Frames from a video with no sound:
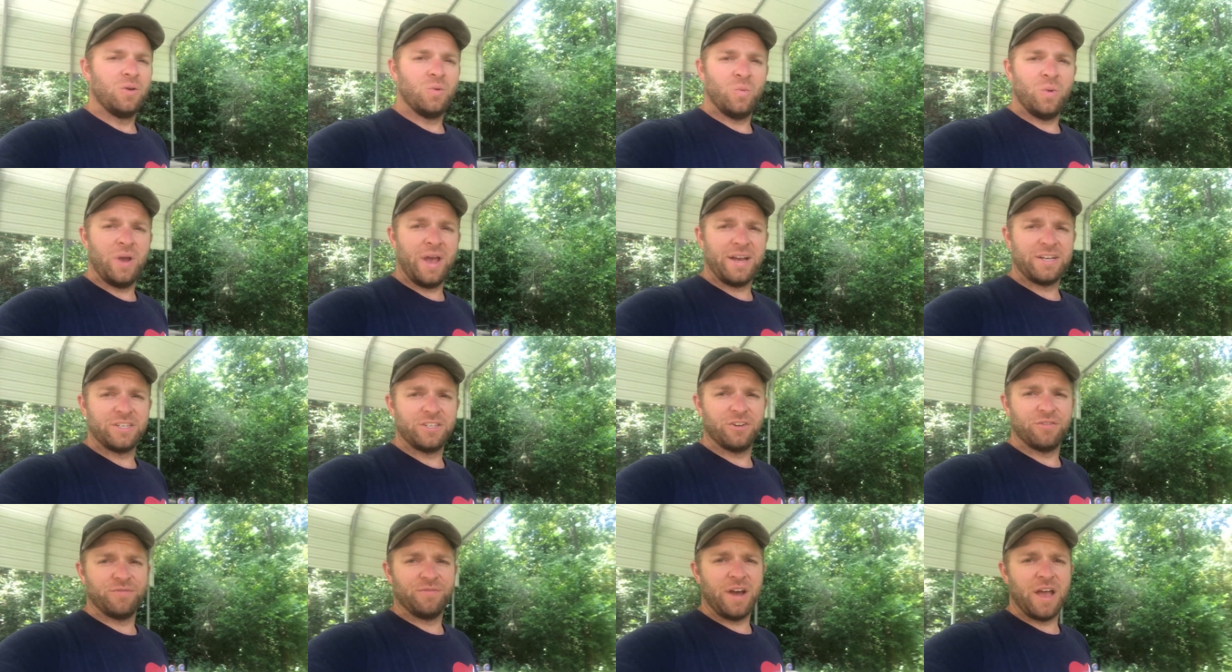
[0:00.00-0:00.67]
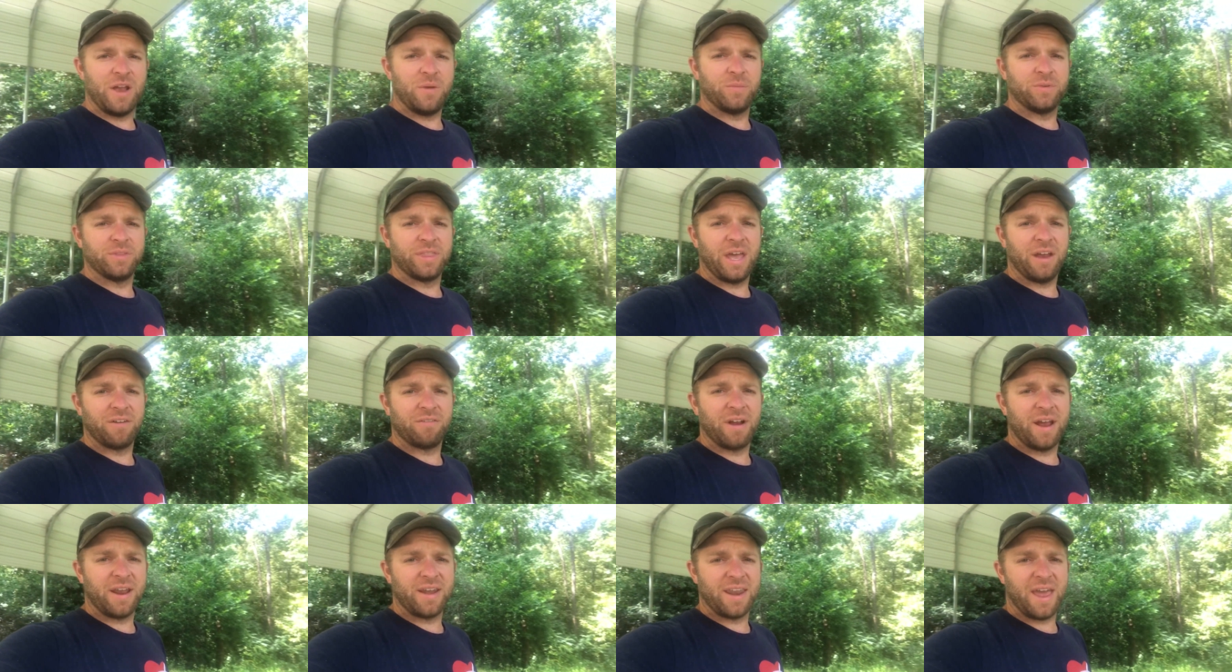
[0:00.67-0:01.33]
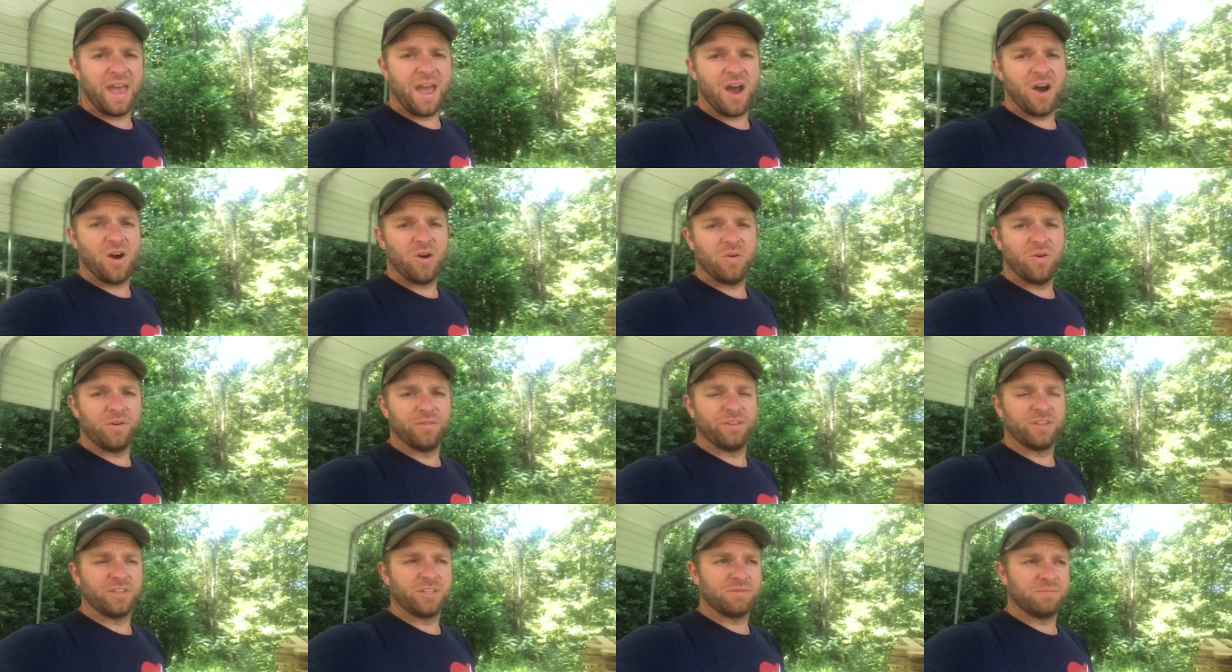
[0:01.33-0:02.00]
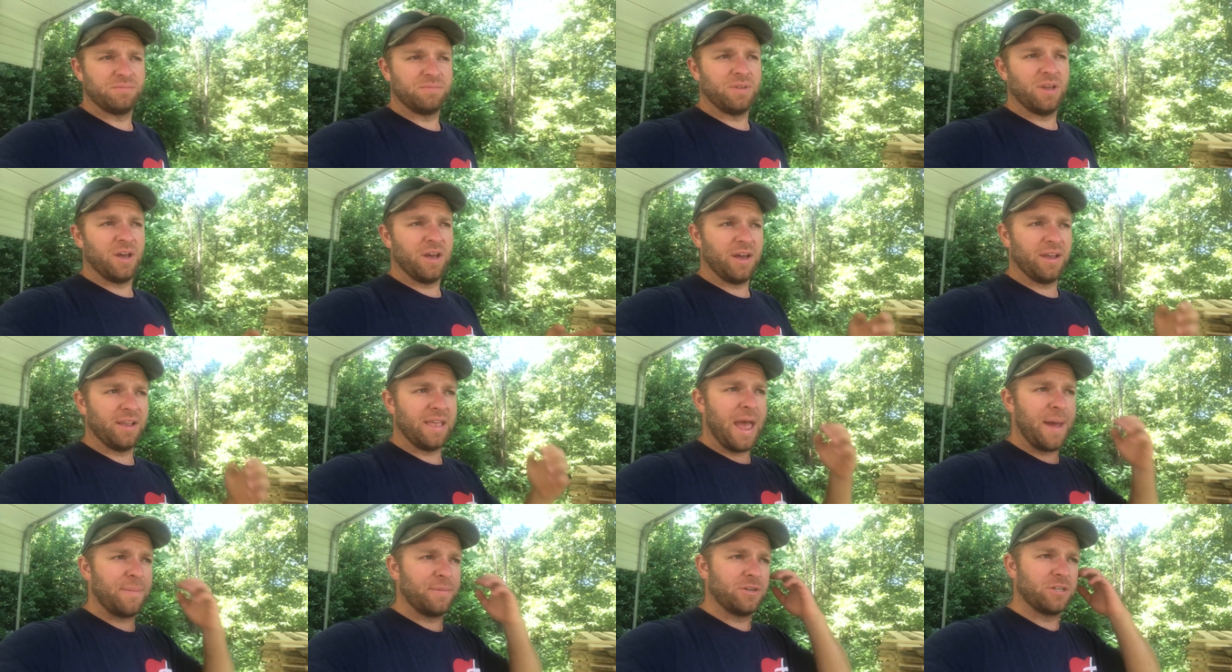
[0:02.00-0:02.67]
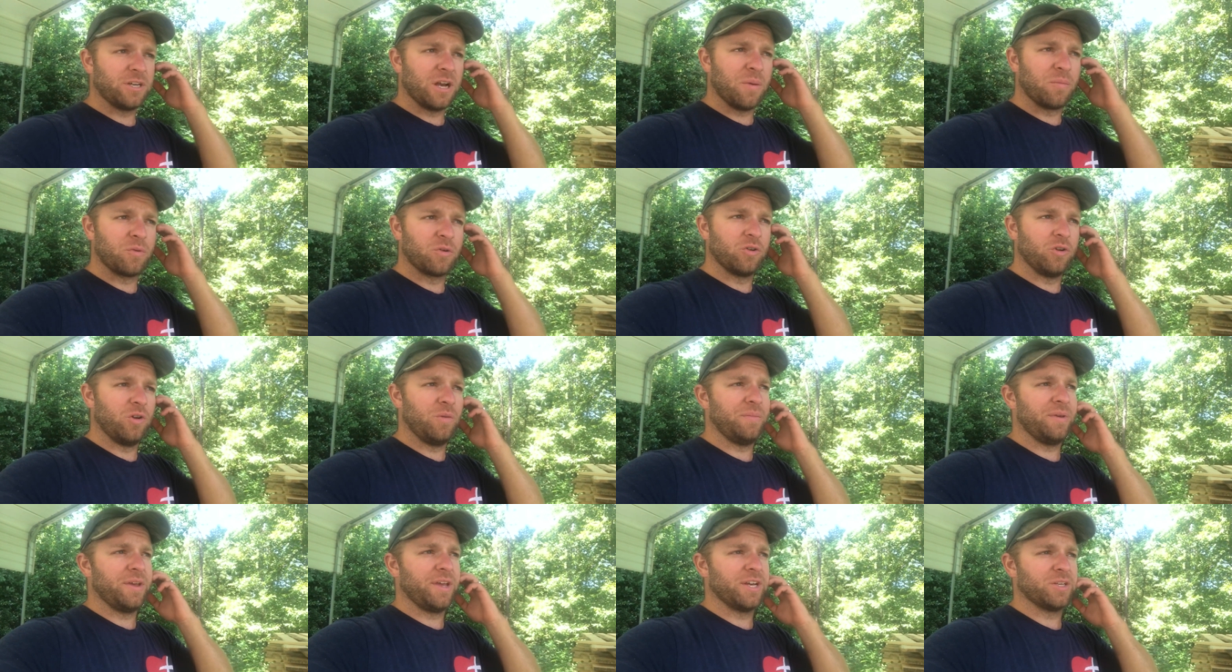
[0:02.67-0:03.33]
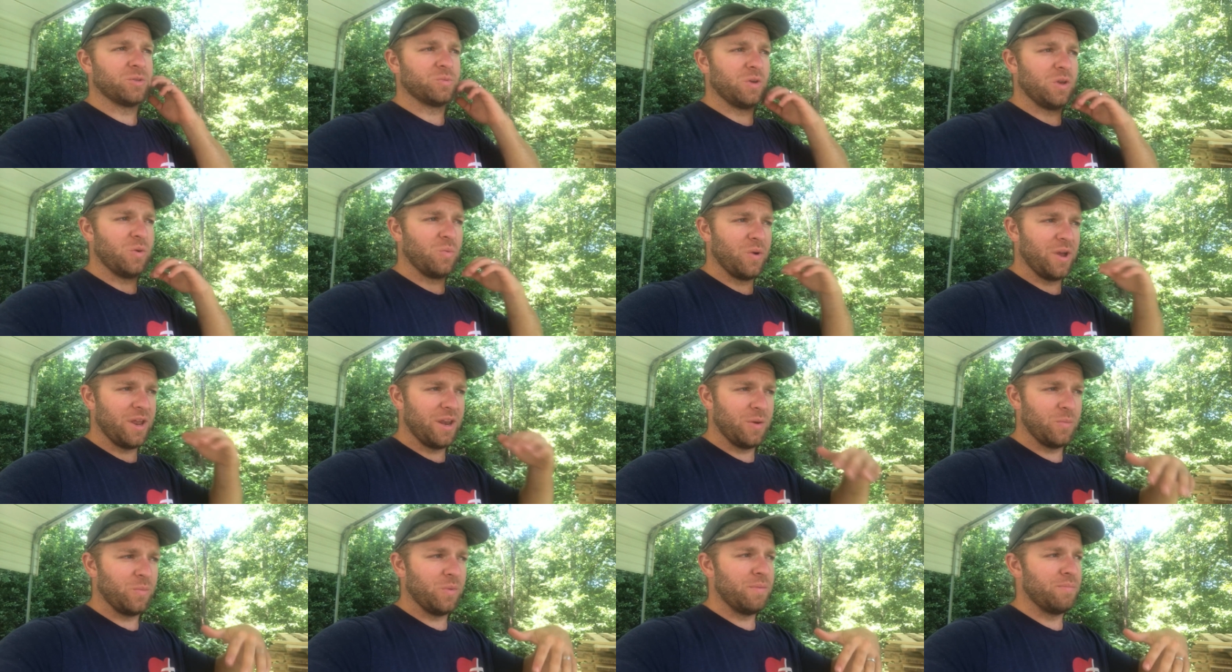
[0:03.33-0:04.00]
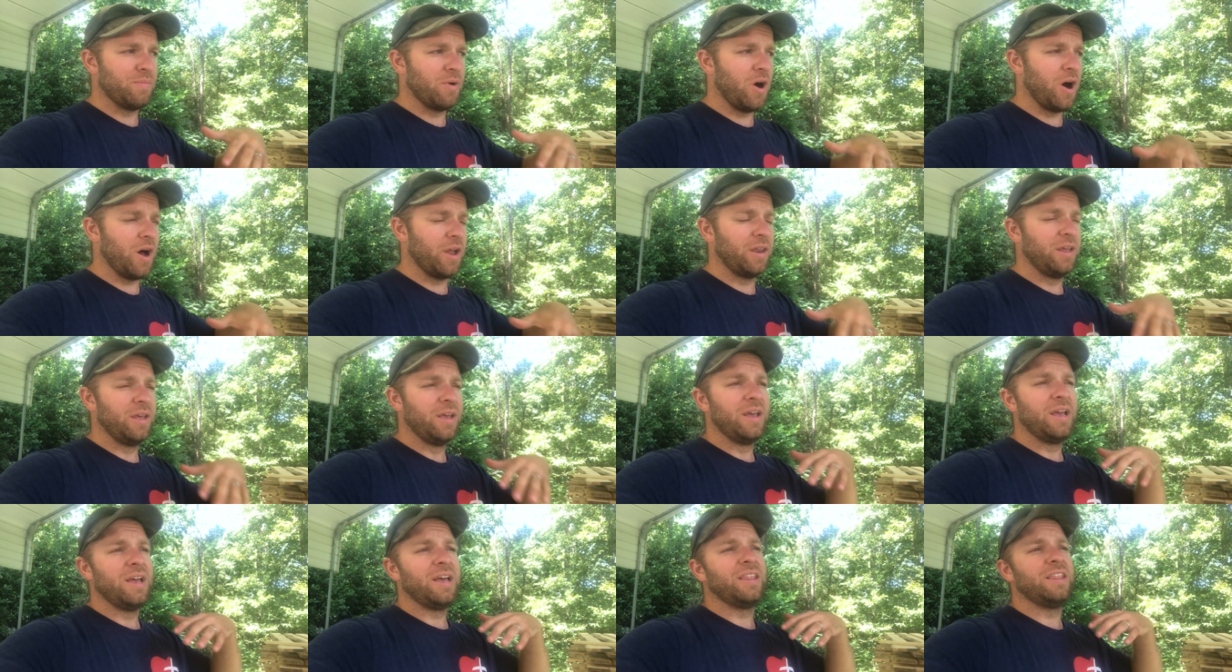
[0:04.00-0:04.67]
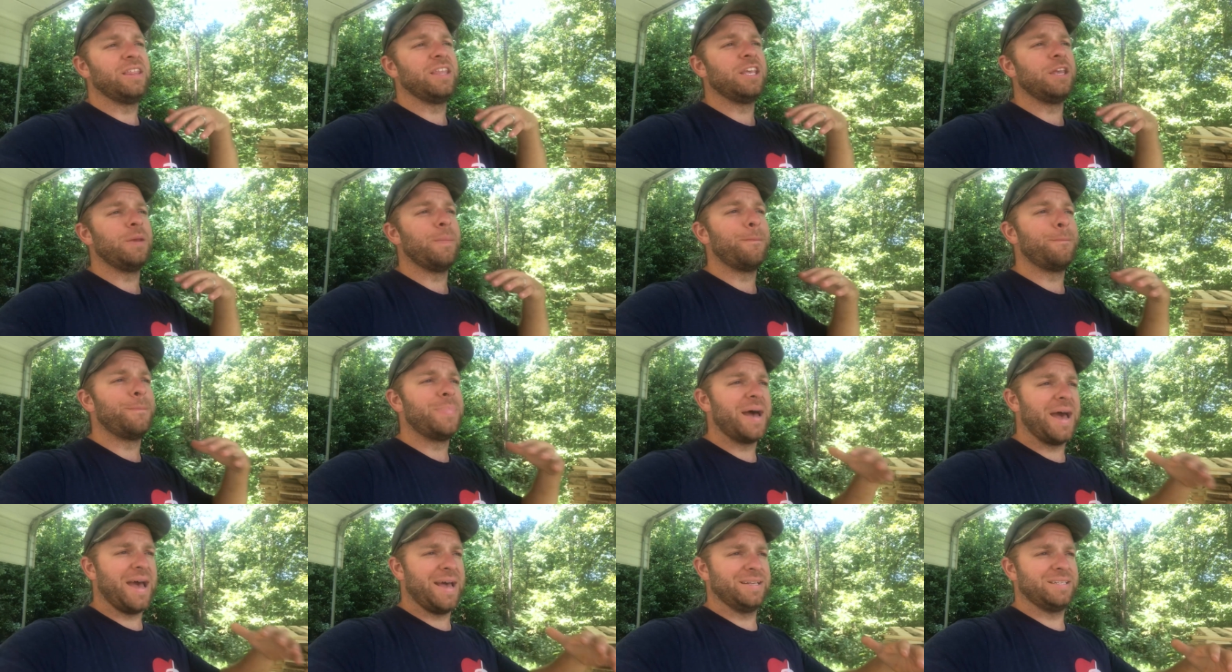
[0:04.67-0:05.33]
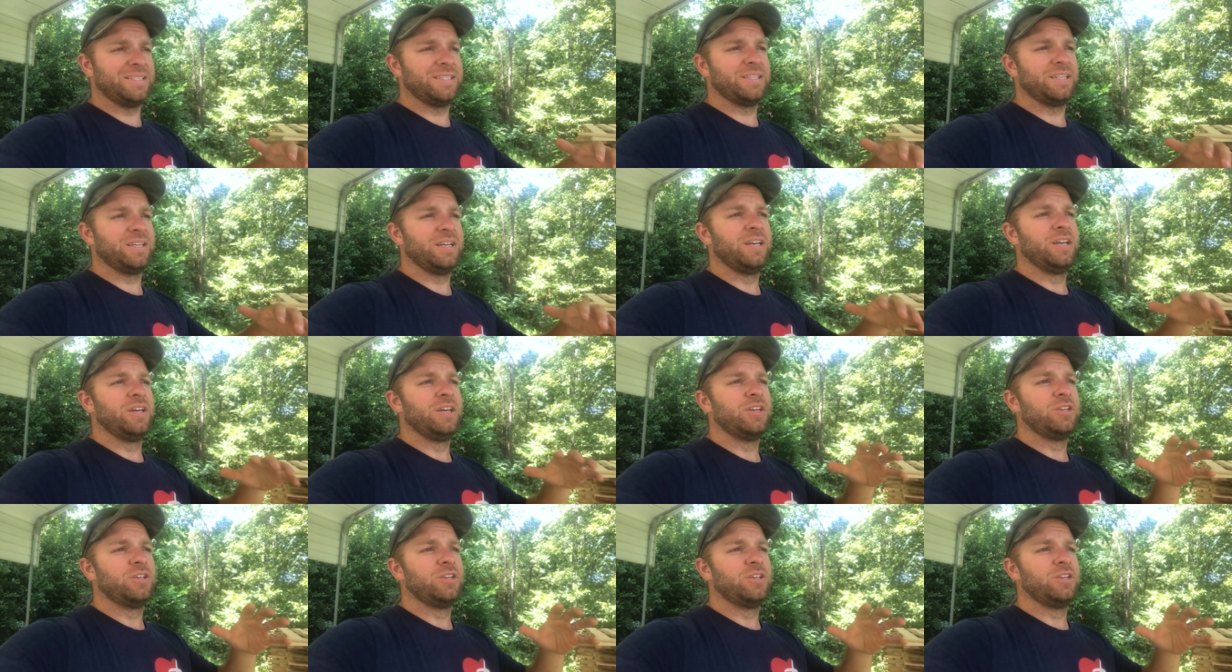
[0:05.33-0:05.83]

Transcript: We actually are fighting with that right now on this cabinet job we're doing, because we went and we bought the best,